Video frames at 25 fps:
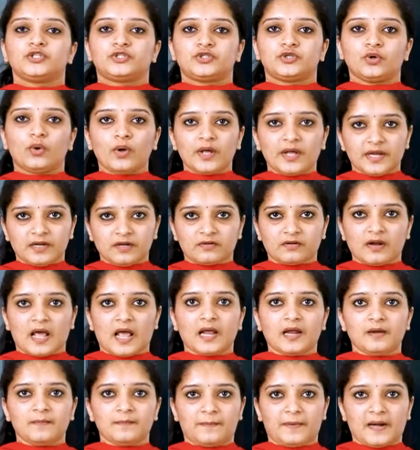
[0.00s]
two
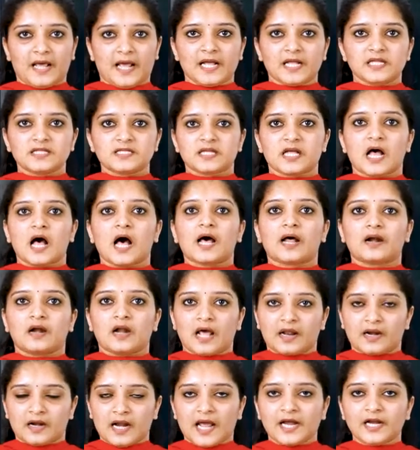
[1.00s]
inclined planes are
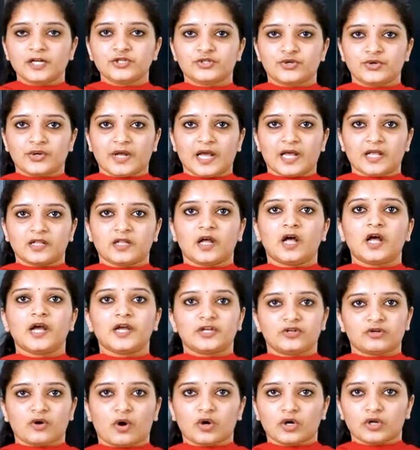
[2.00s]
aligned together
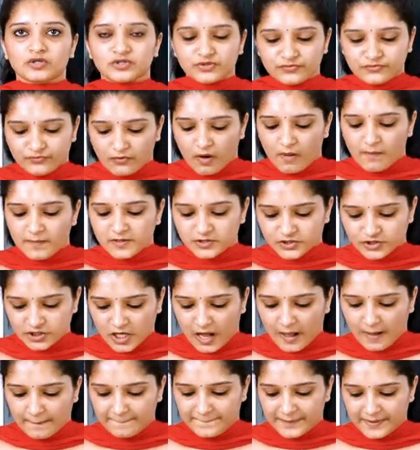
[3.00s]
in order to form a
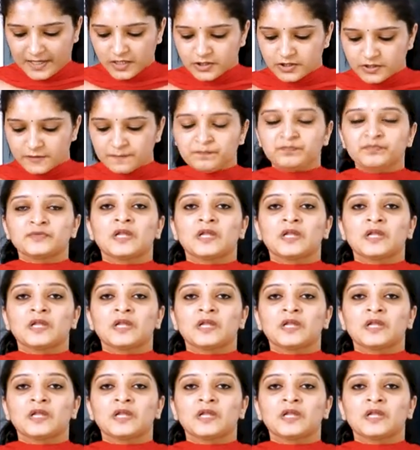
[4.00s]
sharp edge,